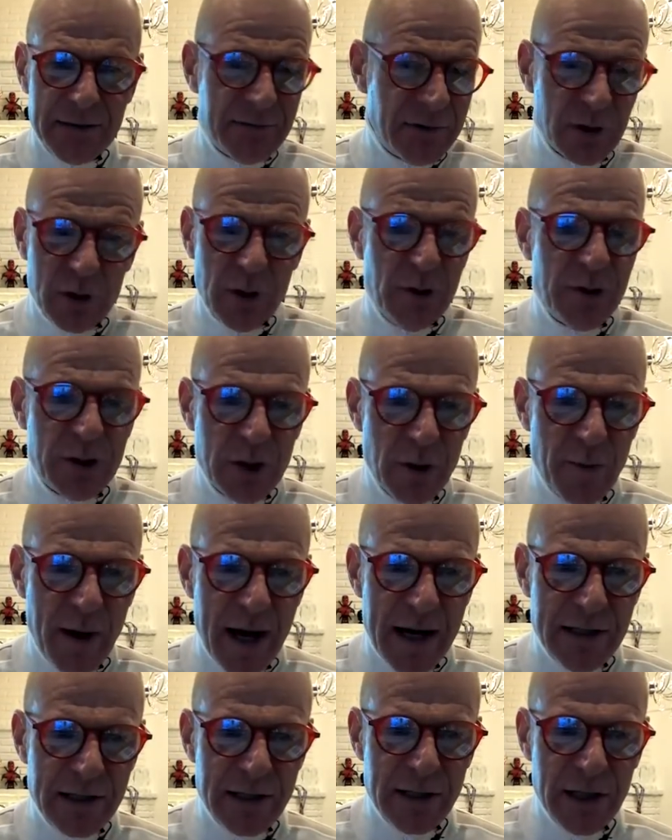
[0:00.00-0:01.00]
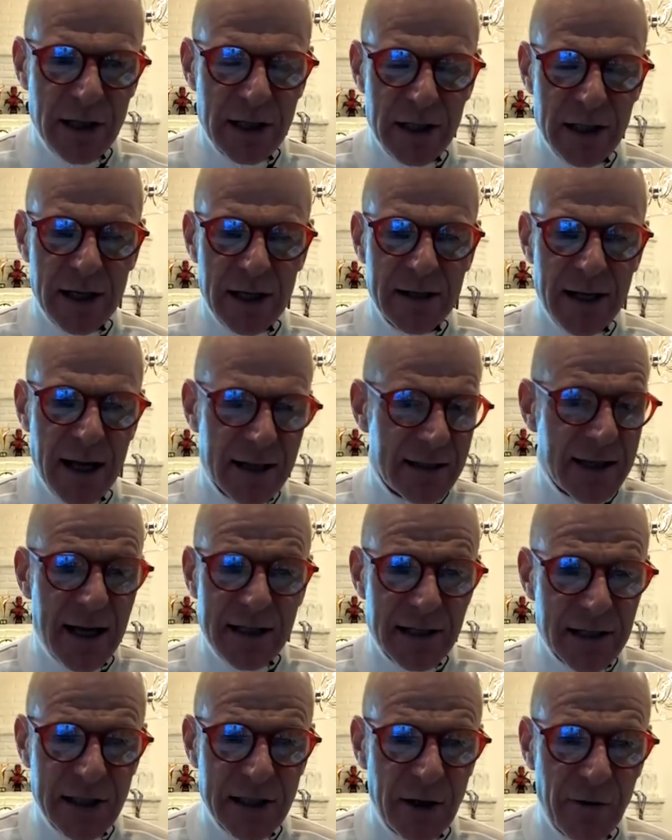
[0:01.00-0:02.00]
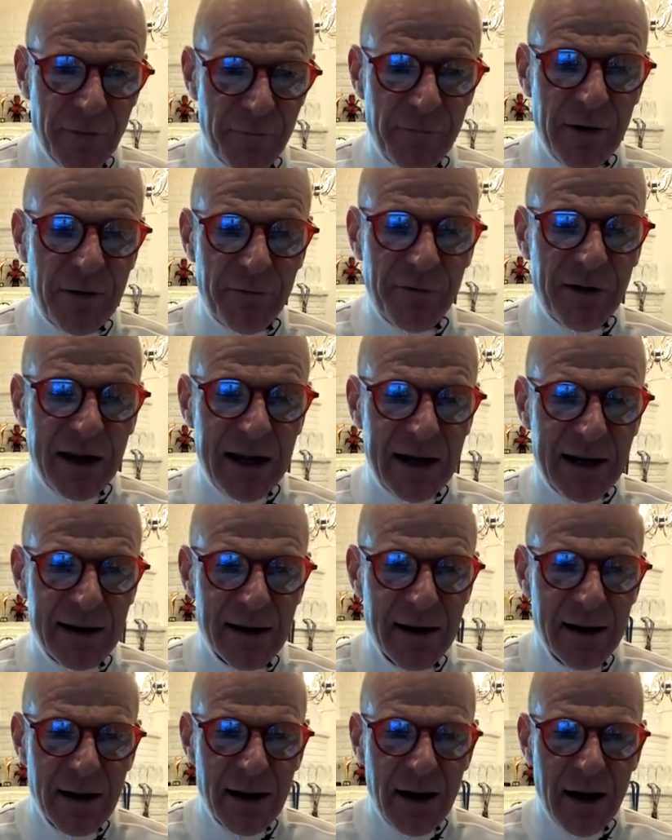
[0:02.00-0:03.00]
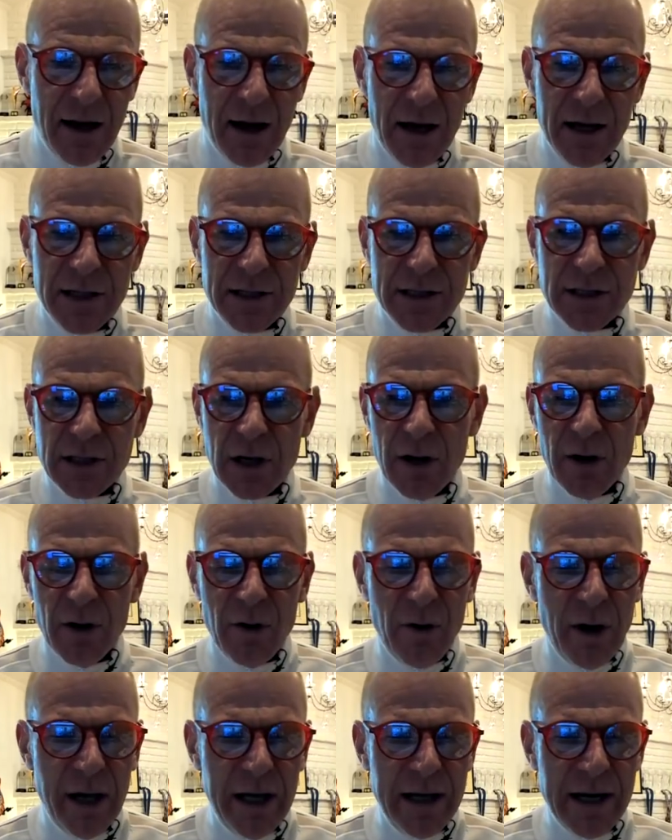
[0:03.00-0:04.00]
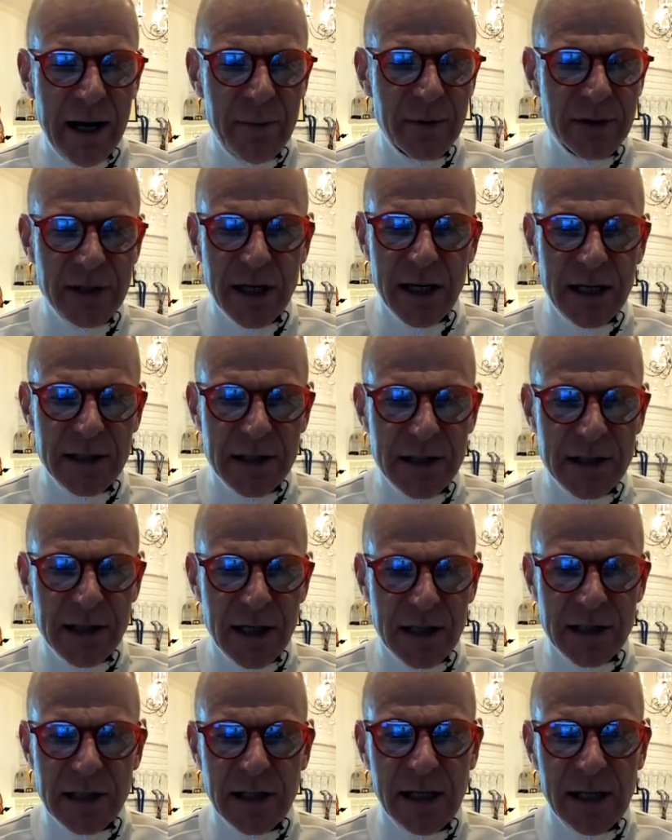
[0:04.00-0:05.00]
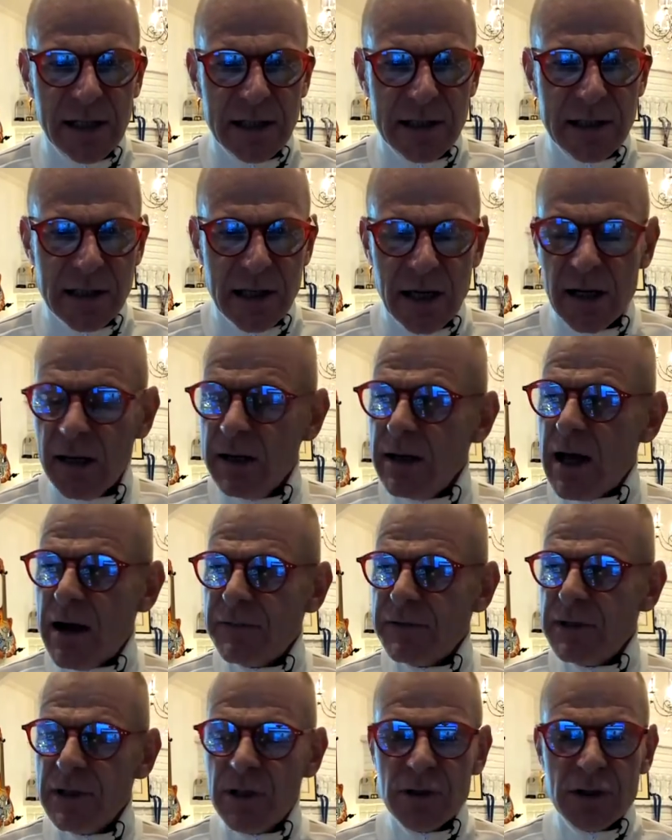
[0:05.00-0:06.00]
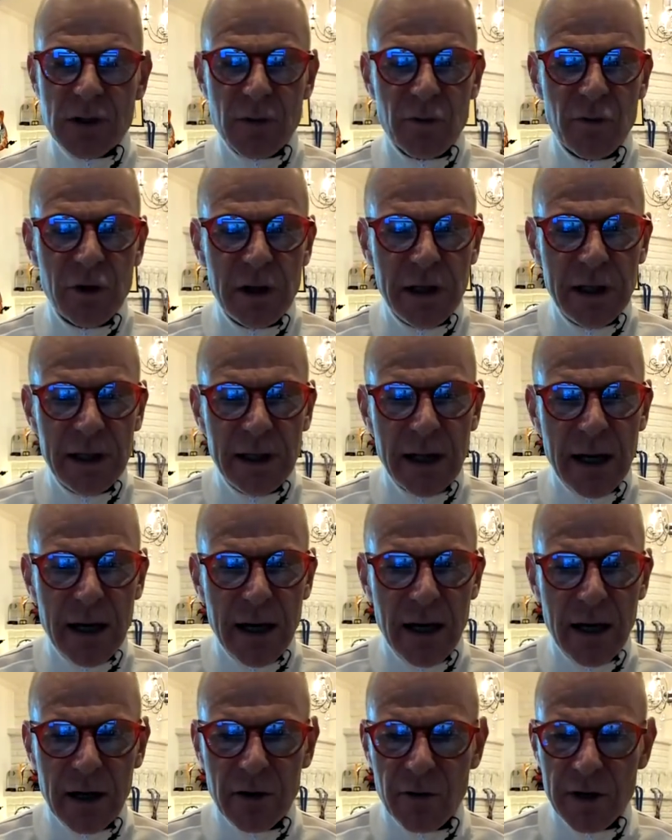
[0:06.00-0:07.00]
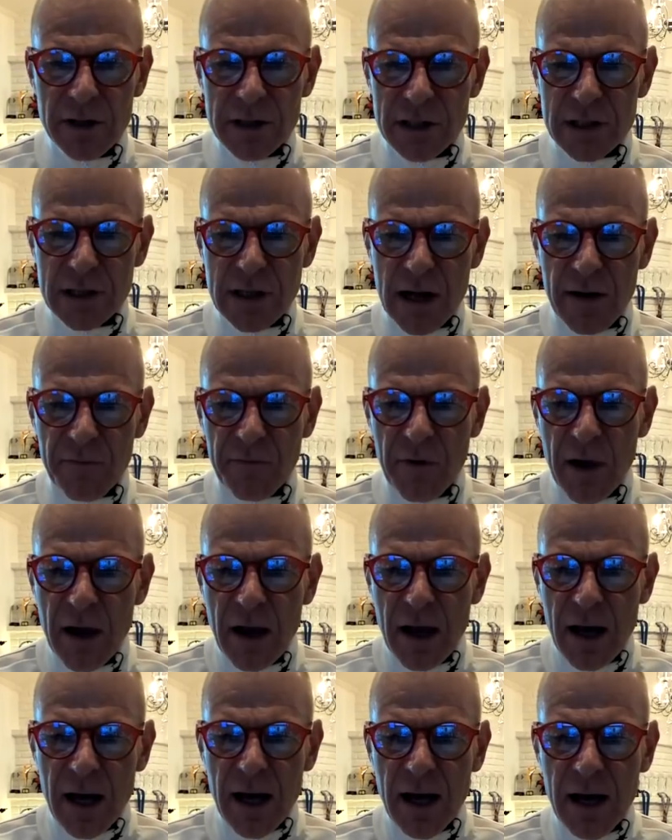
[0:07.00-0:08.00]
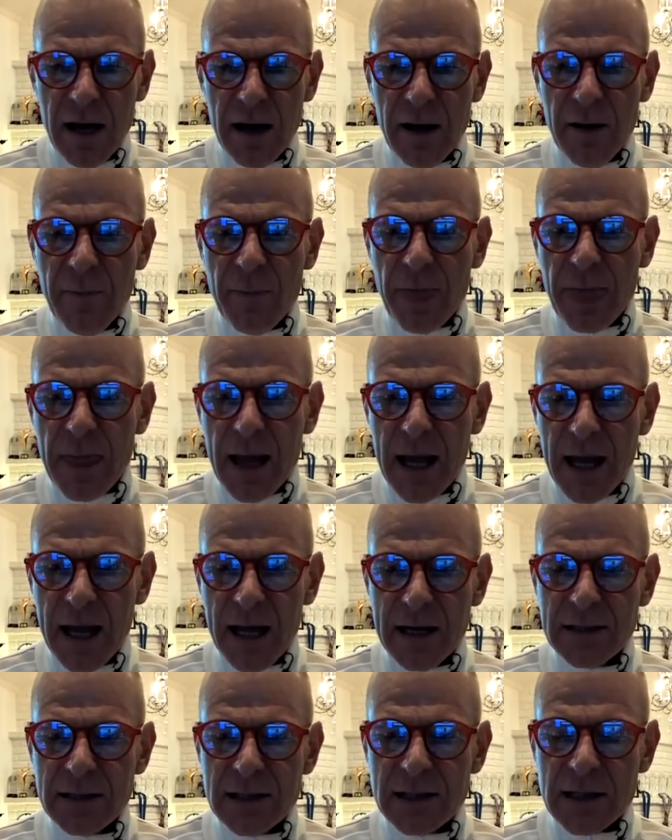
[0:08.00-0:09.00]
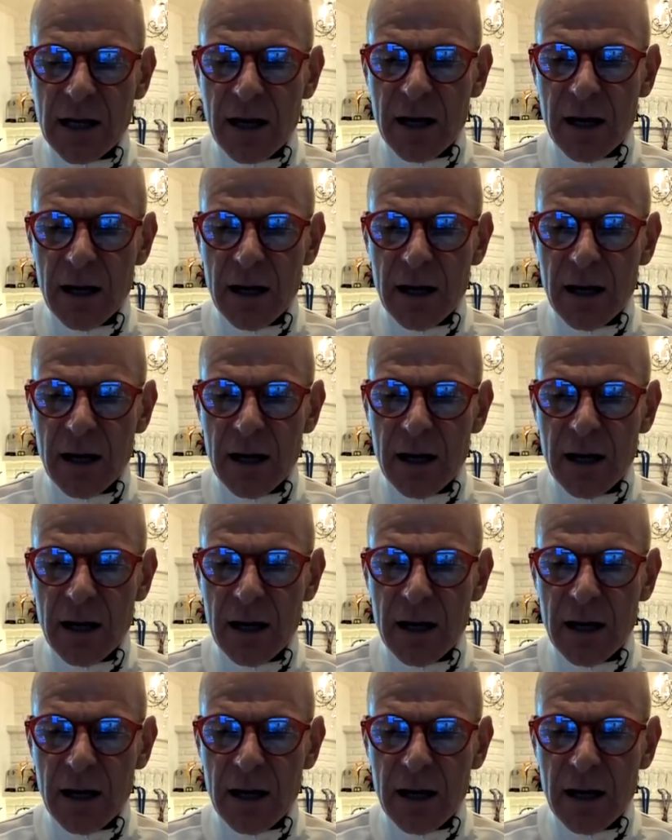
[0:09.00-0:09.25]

two tubas, that's still 15. So in able to get to 60, it's, you have to do some really crazy stuff. Sine does